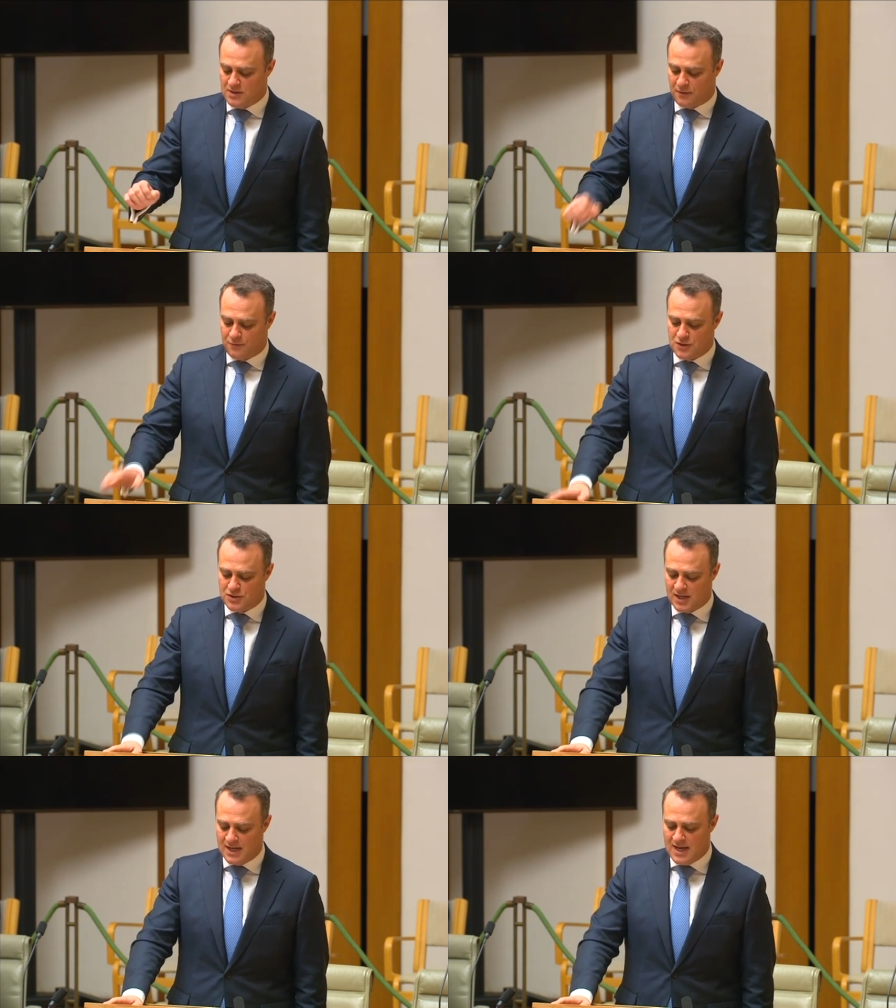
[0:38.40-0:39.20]
its
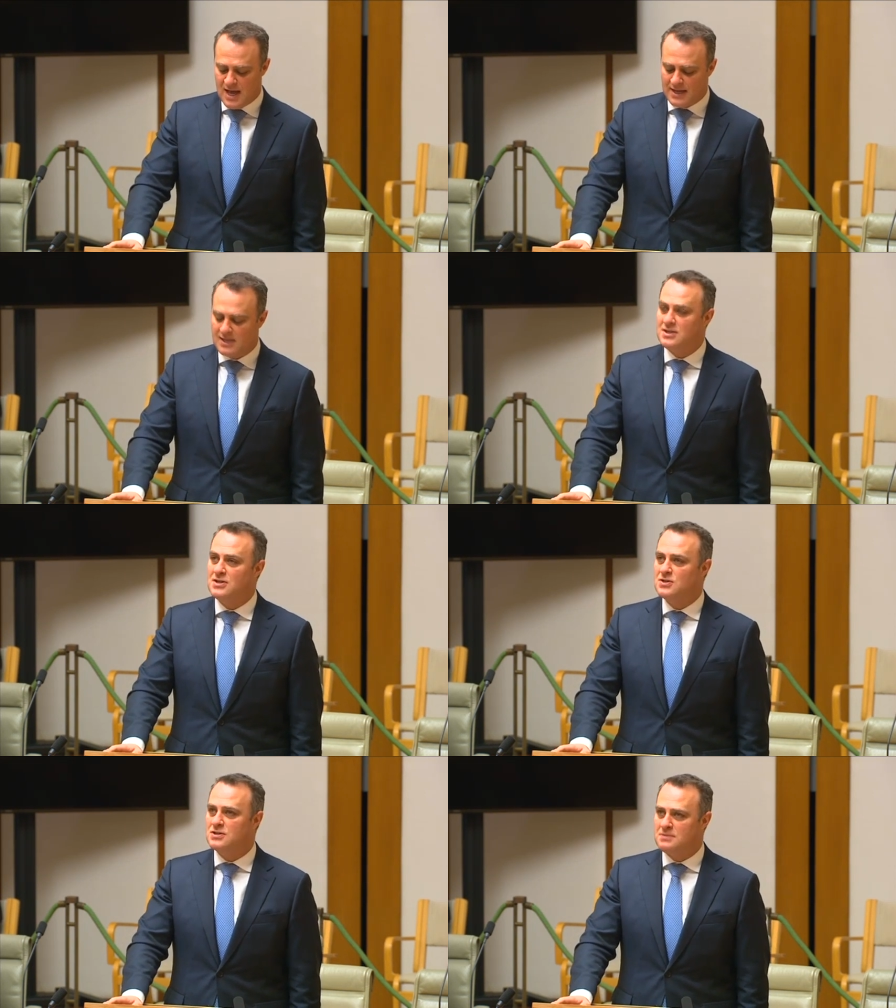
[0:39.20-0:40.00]
future and
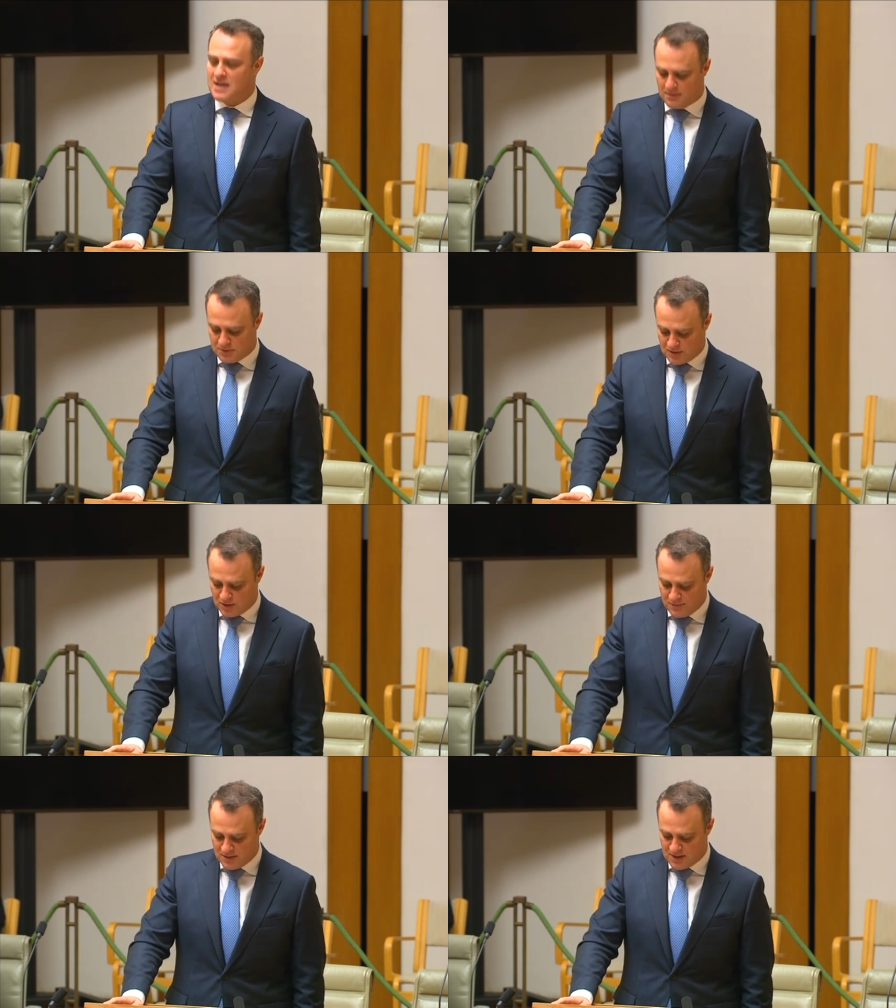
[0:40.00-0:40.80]
continues to be able to
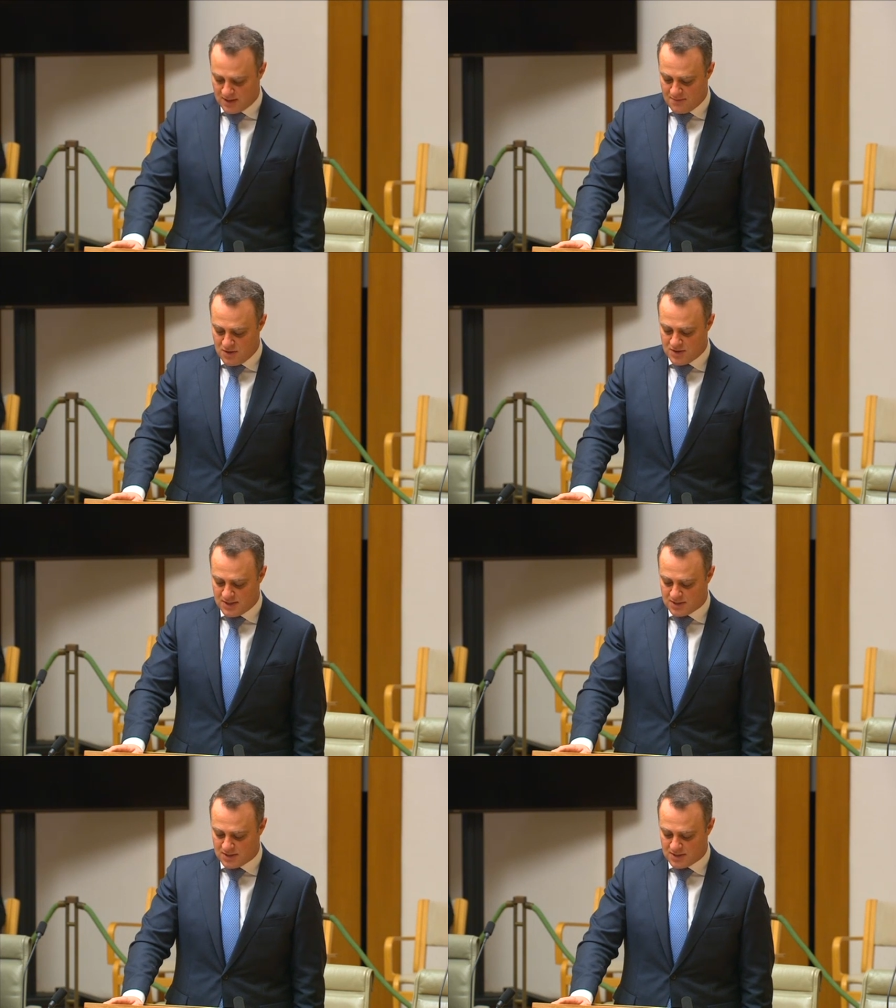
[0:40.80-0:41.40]
service the community.